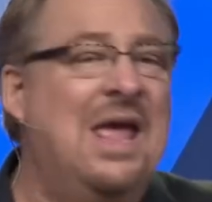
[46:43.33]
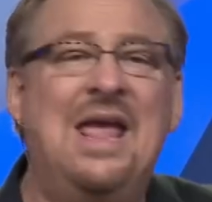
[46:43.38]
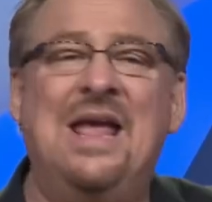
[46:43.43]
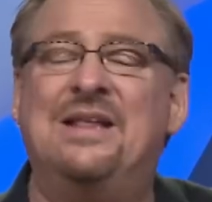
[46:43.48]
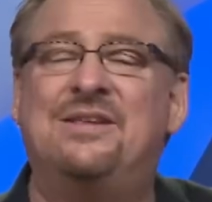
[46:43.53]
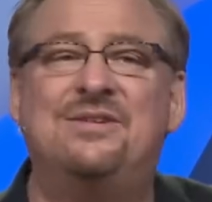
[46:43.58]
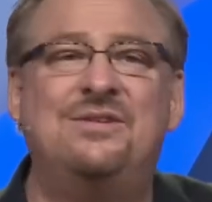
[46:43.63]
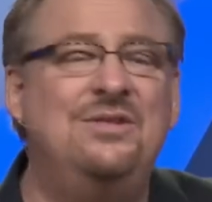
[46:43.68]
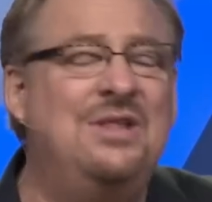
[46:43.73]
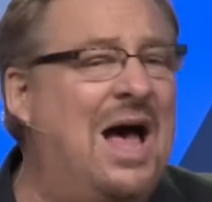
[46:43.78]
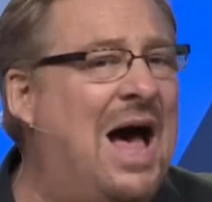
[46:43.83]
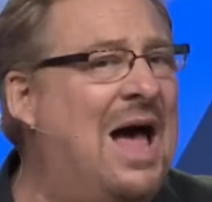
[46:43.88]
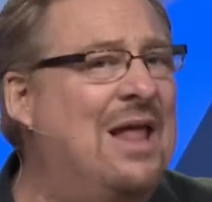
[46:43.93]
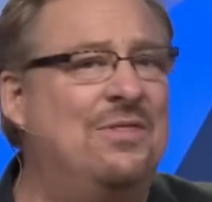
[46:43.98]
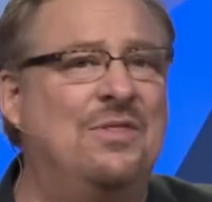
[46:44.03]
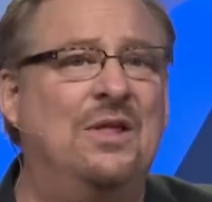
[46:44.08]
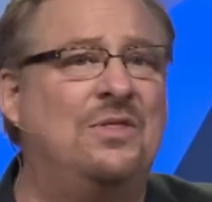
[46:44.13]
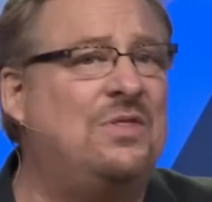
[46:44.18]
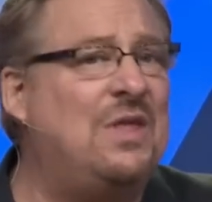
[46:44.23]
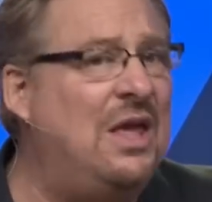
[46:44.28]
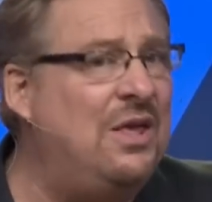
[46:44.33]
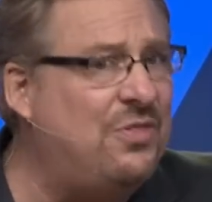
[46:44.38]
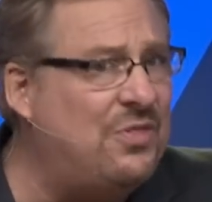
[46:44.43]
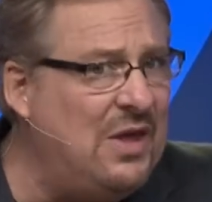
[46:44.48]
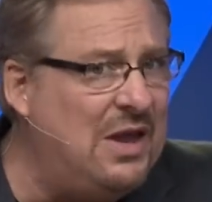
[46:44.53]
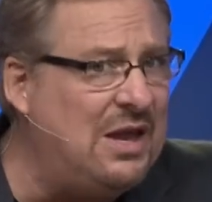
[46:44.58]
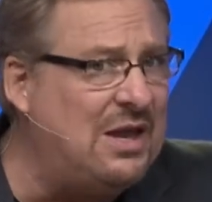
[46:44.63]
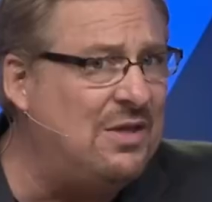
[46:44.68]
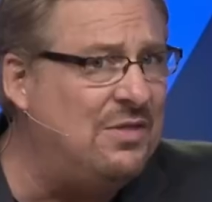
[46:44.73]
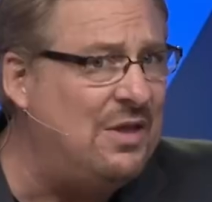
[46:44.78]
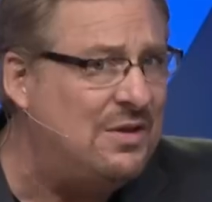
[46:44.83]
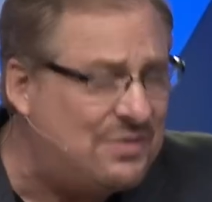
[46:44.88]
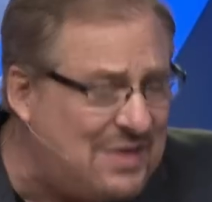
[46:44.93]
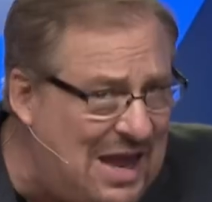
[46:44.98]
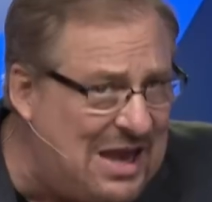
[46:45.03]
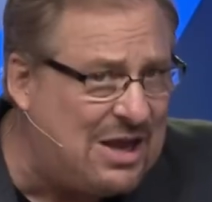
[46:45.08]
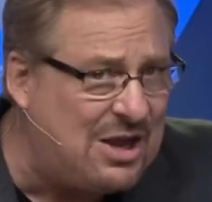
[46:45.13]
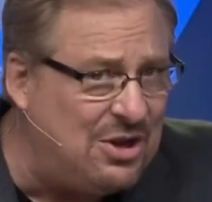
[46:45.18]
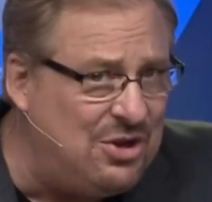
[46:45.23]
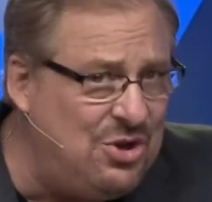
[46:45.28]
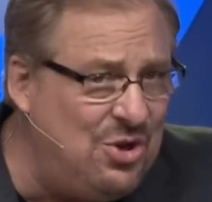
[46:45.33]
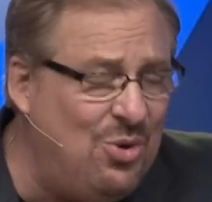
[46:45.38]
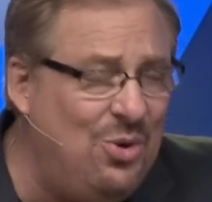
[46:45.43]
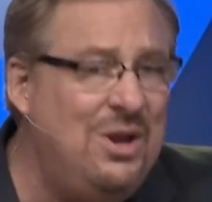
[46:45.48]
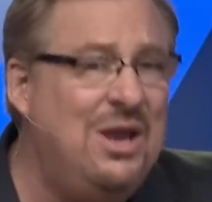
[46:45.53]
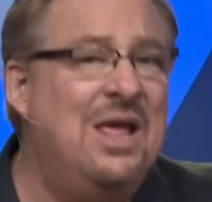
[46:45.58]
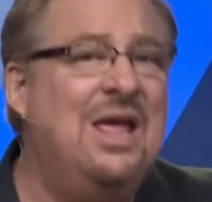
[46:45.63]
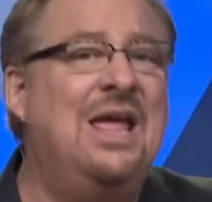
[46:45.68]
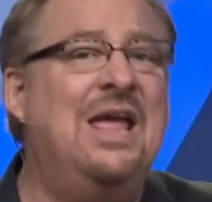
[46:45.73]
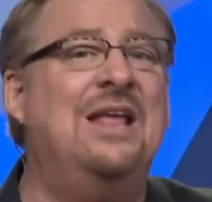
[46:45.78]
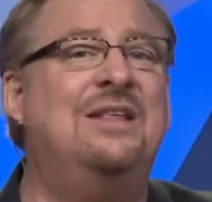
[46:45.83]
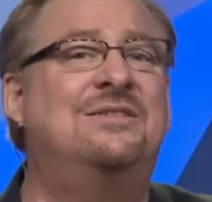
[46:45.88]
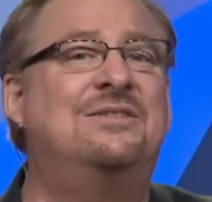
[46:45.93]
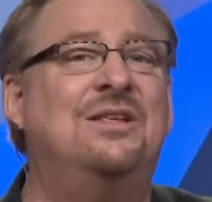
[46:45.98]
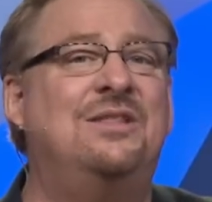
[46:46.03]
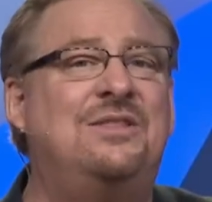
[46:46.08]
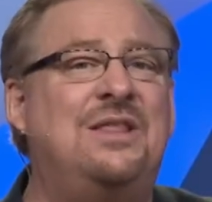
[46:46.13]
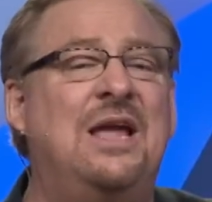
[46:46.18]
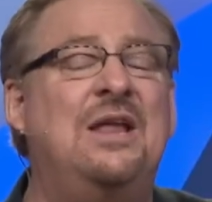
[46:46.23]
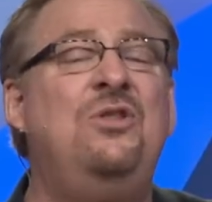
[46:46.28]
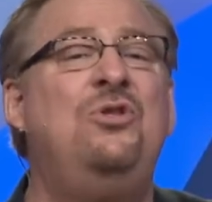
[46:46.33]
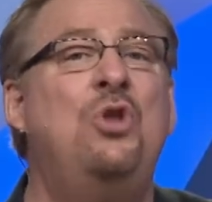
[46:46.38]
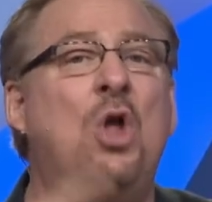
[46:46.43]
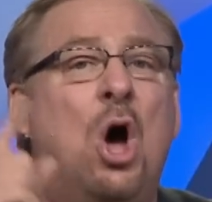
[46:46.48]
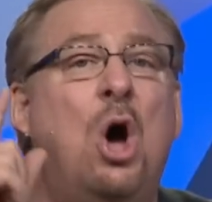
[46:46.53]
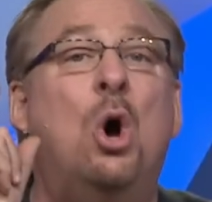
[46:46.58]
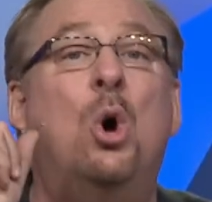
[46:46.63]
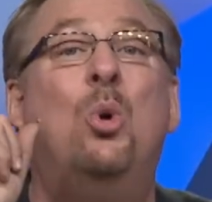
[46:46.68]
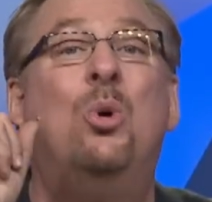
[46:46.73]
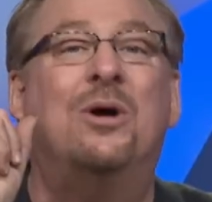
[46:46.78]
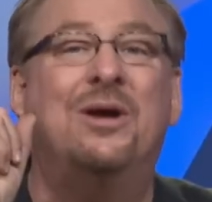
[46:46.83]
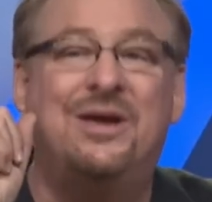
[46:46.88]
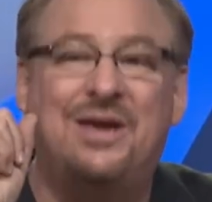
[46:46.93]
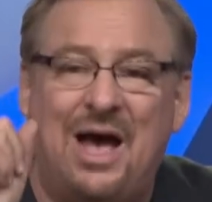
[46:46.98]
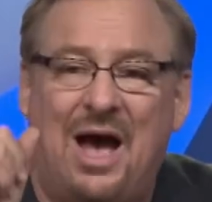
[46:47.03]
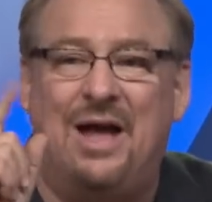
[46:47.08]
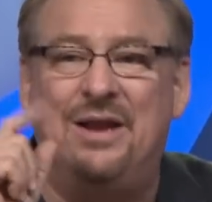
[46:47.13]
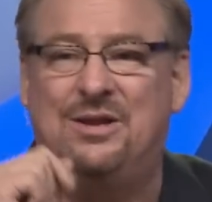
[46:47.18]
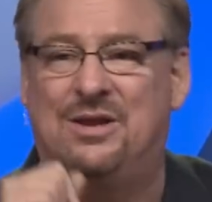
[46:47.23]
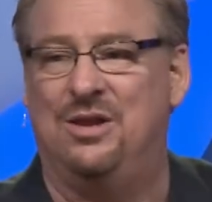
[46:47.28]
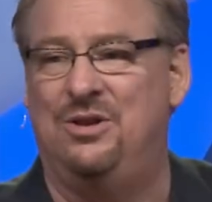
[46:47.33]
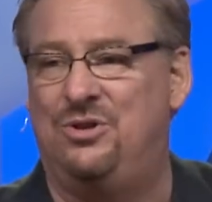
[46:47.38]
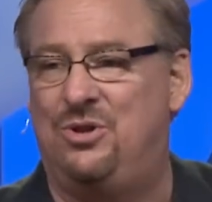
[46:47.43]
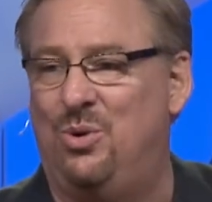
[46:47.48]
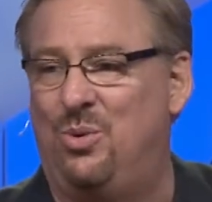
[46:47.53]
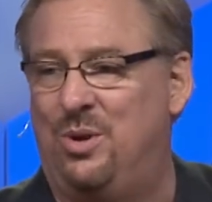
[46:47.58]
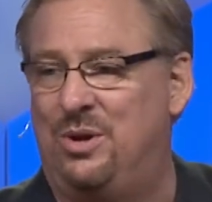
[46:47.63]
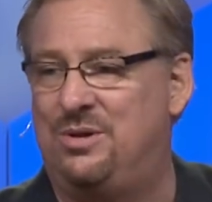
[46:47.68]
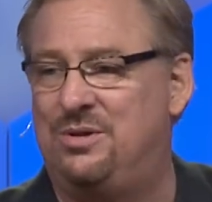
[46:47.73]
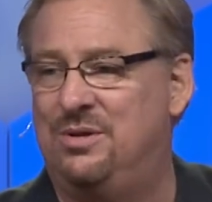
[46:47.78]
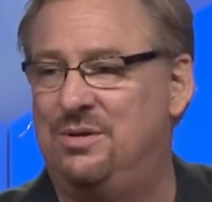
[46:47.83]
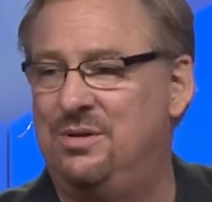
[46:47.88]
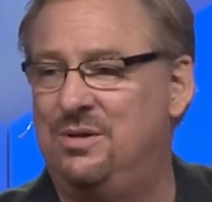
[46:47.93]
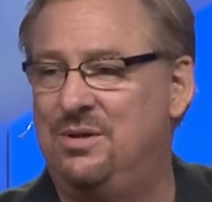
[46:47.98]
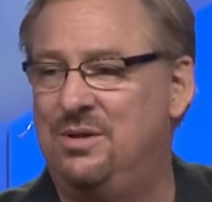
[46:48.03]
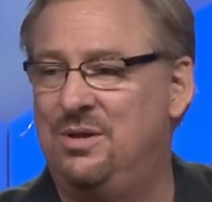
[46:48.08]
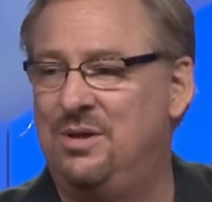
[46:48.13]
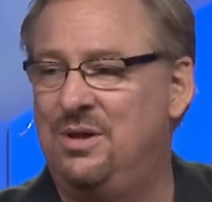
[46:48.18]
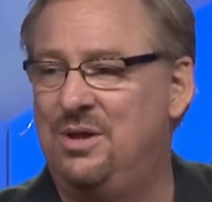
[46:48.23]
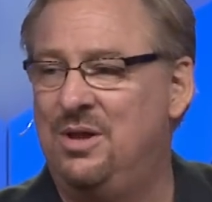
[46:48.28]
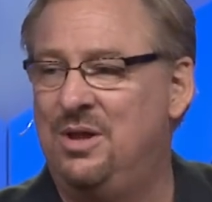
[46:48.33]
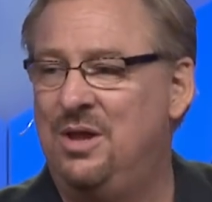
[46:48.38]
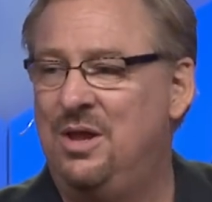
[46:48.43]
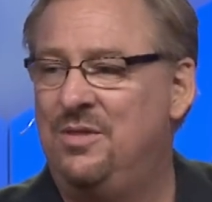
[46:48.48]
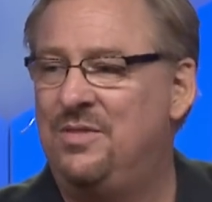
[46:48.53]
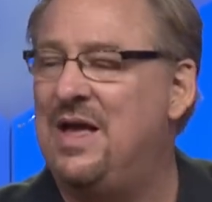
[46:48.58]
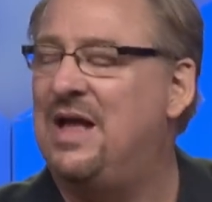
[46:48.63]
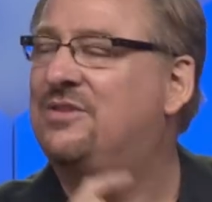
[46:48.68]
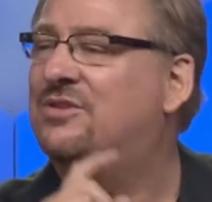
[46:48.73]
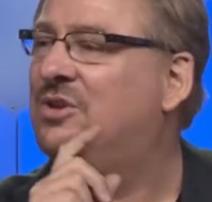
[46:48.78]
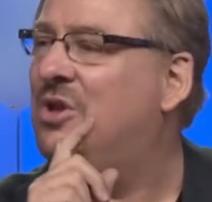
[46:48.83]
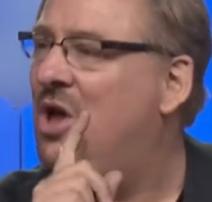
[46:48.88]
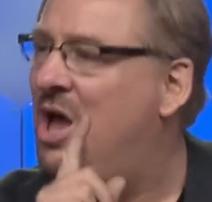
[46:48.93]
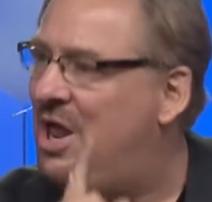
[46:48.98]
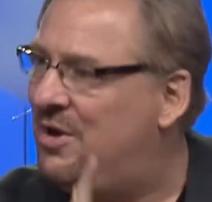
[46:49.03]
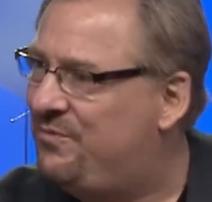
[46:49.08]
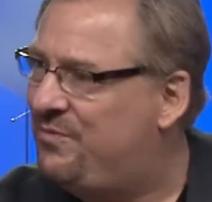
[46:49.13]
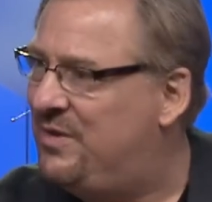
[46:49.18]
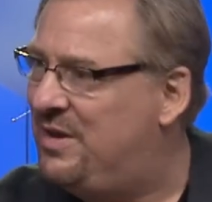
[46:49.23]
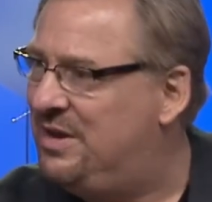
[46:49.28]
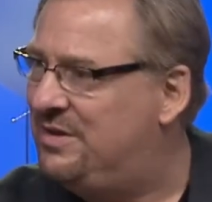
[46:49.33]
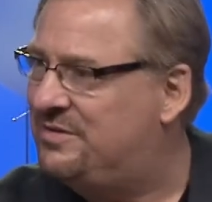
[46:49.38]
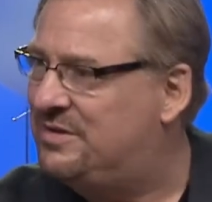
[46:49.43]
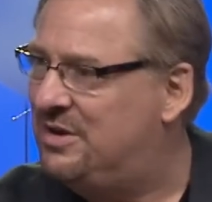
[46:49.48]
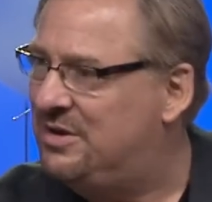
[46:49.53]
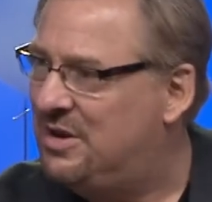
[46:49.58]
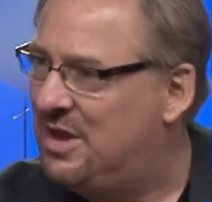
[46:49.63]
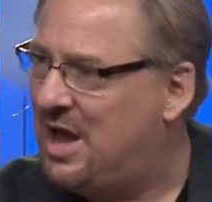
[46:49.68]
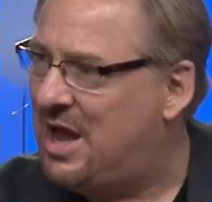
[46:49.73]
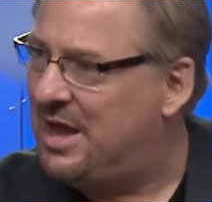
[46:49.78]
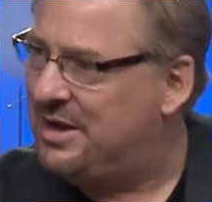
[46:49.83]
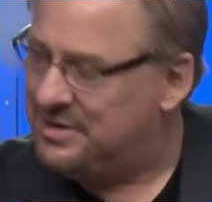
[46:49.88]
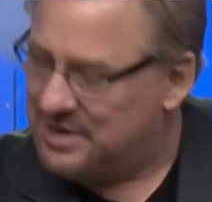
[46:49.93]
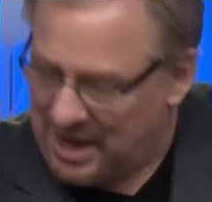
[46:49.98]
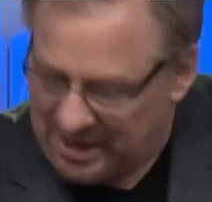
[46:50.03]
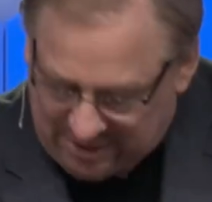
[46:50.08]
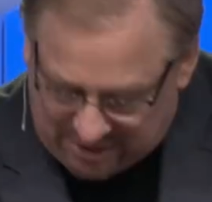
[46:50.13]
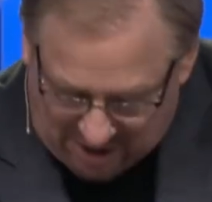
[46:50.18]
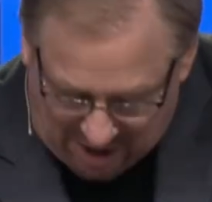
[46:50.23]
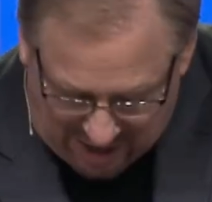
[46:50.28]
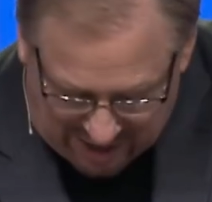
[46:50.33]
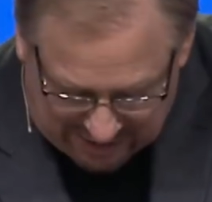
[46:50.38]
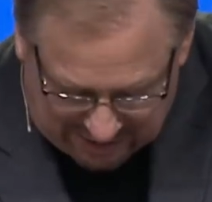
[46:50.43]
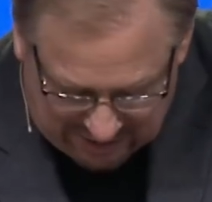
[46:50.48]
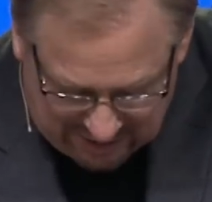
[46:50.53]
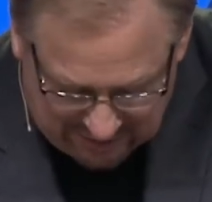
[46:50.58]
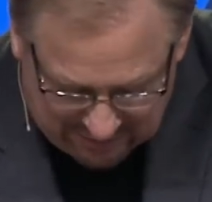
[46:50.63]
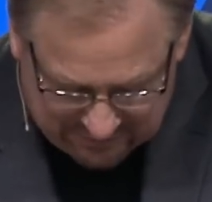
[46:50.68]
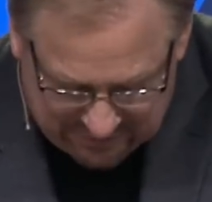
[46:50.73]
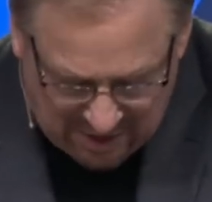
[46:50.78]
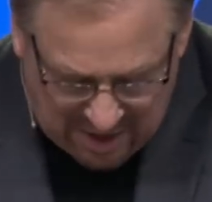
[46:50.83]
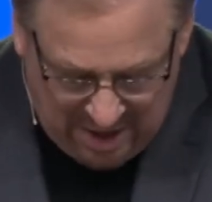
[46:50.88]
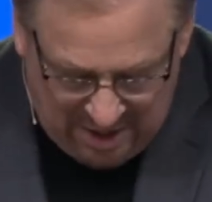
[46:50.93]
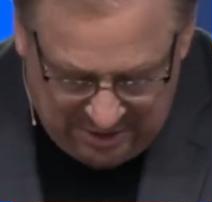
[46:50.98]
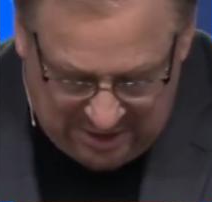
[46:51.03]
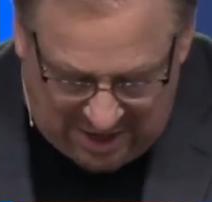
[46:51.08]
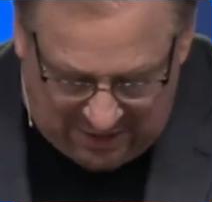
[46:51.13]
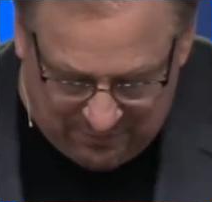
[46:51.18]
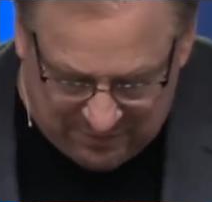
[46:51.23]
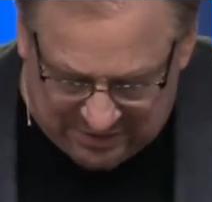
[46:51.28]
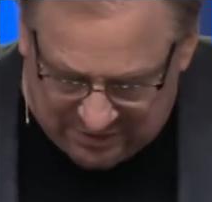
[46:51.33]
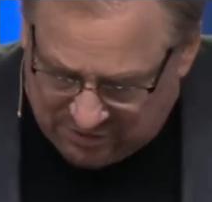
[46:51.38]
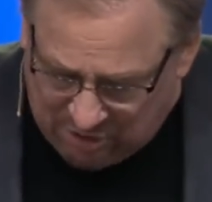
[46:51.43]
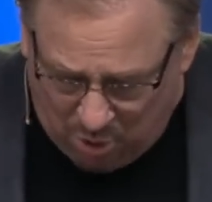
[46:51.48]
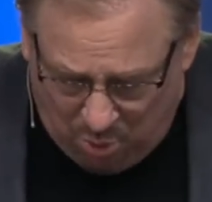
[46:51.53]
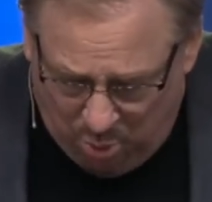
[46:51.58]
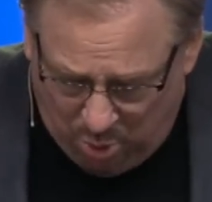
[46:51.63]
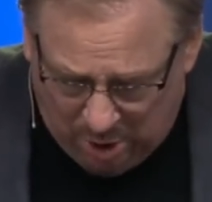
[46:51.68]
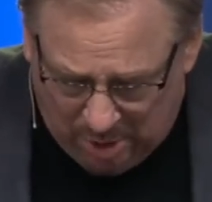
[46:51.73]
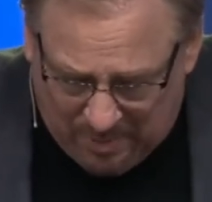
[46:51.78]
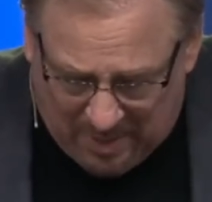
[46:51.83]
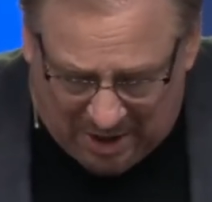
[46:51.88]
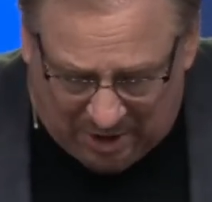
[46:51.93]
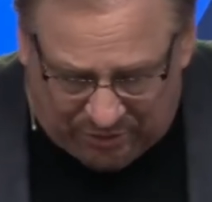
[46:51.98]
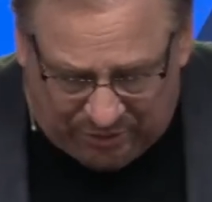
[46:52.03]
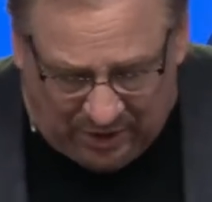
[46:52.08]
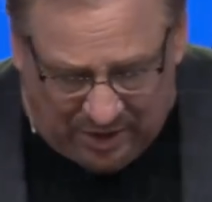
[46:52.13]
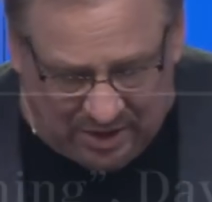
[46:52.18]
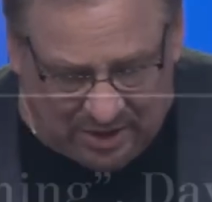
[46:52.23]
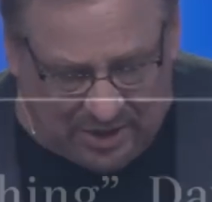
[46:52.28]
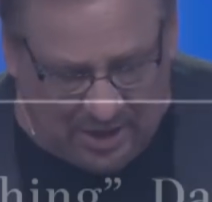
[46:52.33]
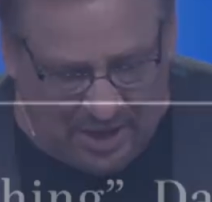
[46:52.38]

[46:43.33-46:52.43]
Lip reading: It's not that they think that they can do it, it's that they know God can do it. That's confidence in God, not cockiness. David says, "Don't worry about a thing,